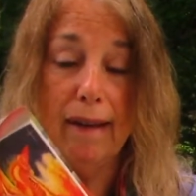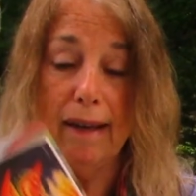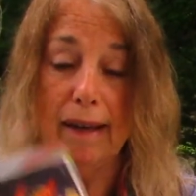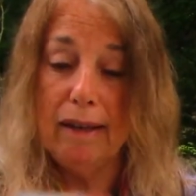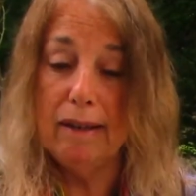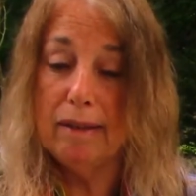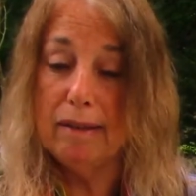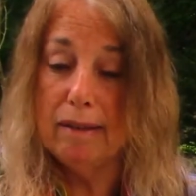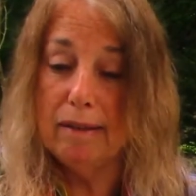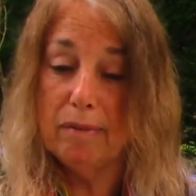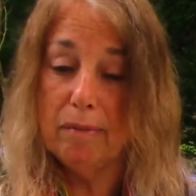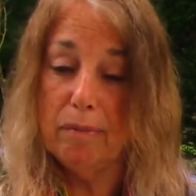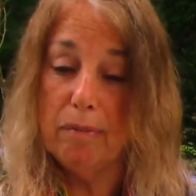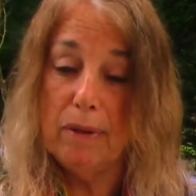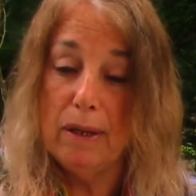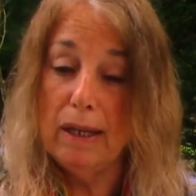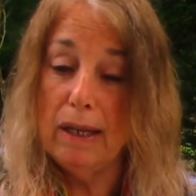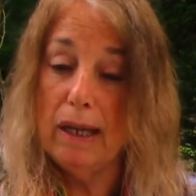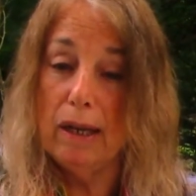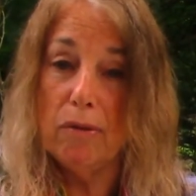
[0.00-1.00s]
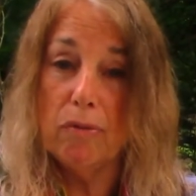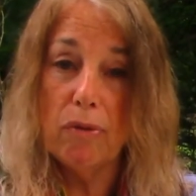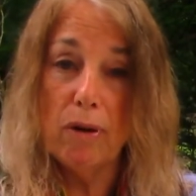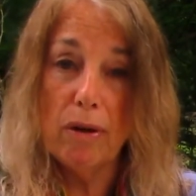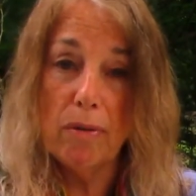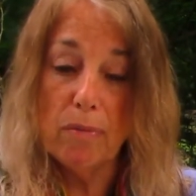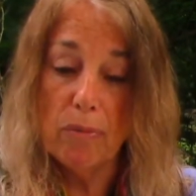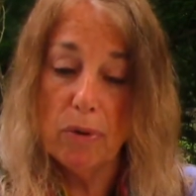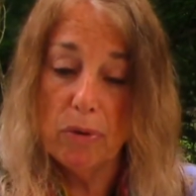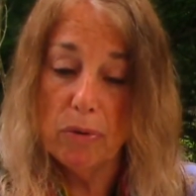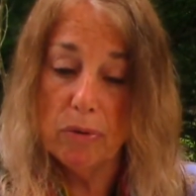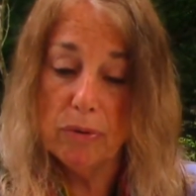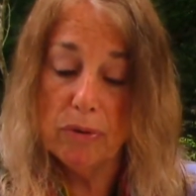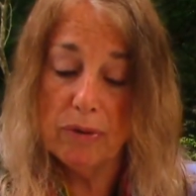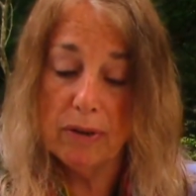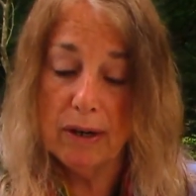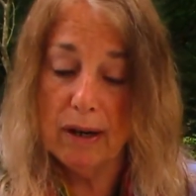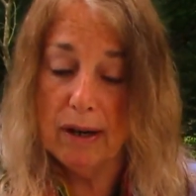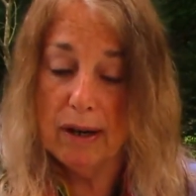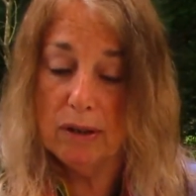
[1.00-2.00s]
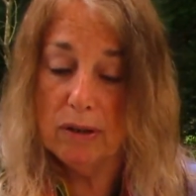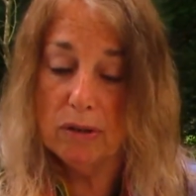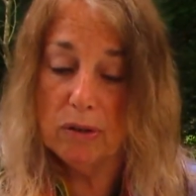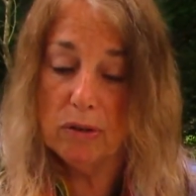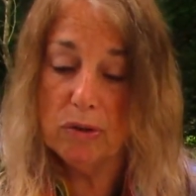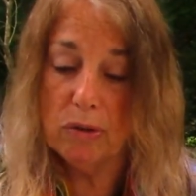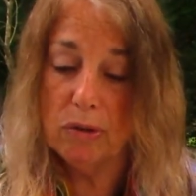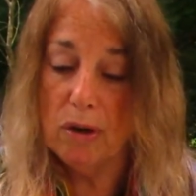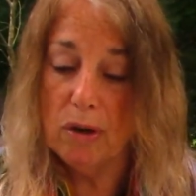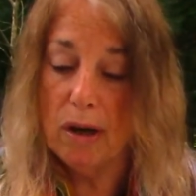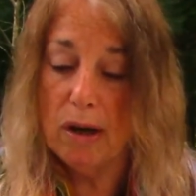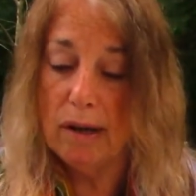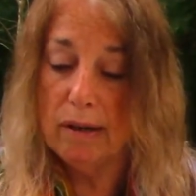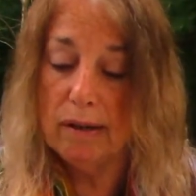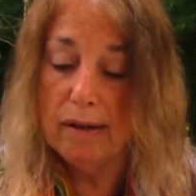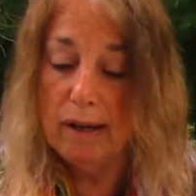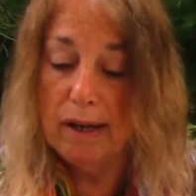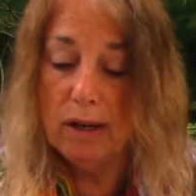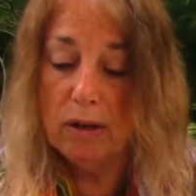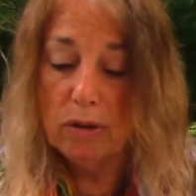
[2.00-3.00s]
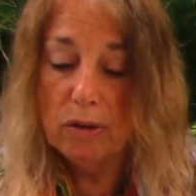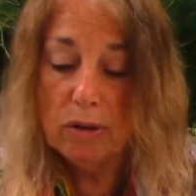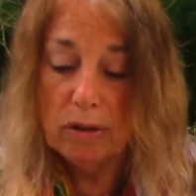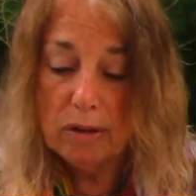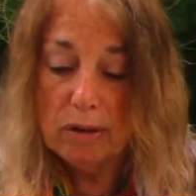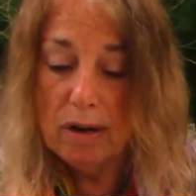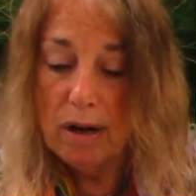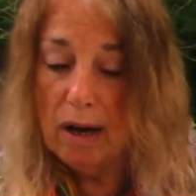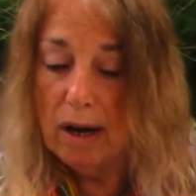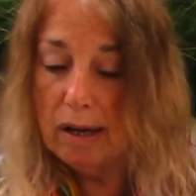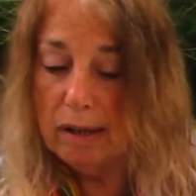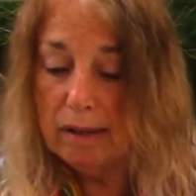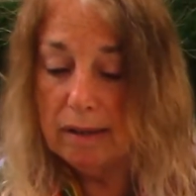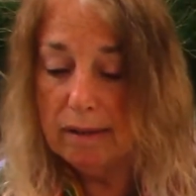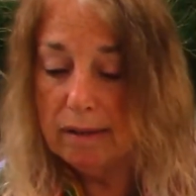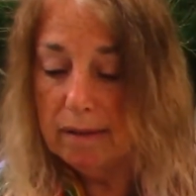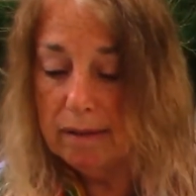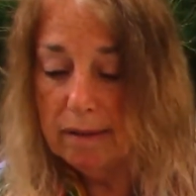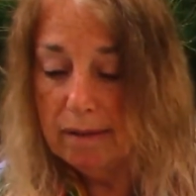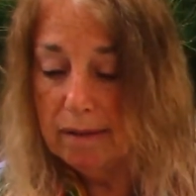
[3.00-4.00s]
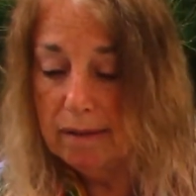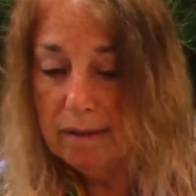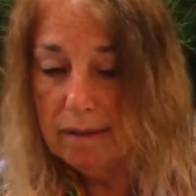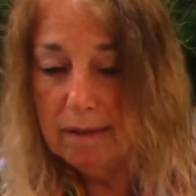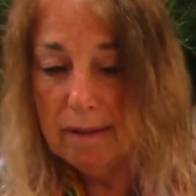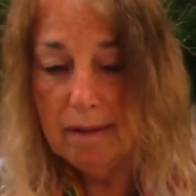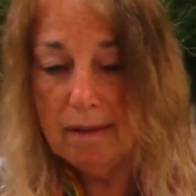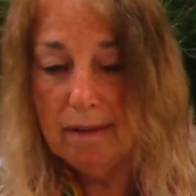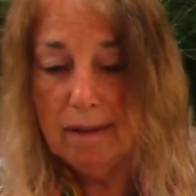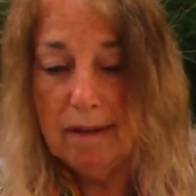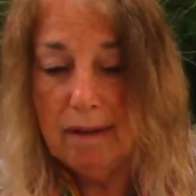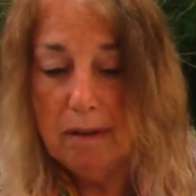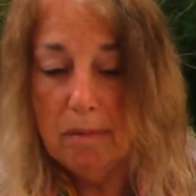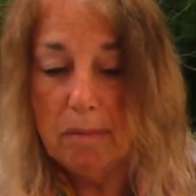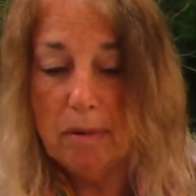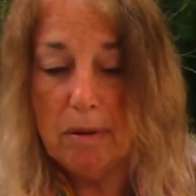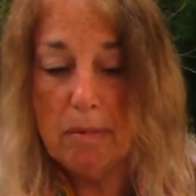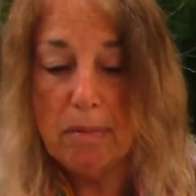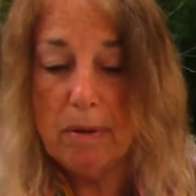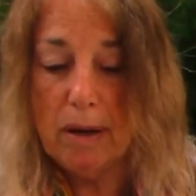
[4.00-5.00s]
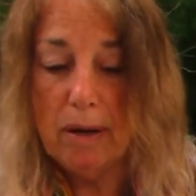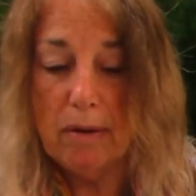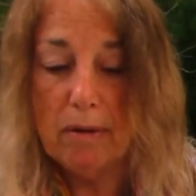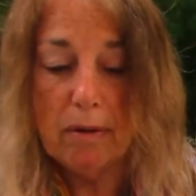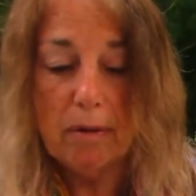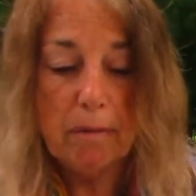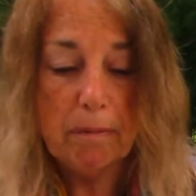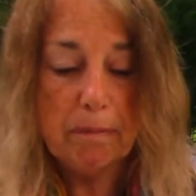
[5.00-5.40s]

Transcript: And me and rainbows, I just thought it could not be better.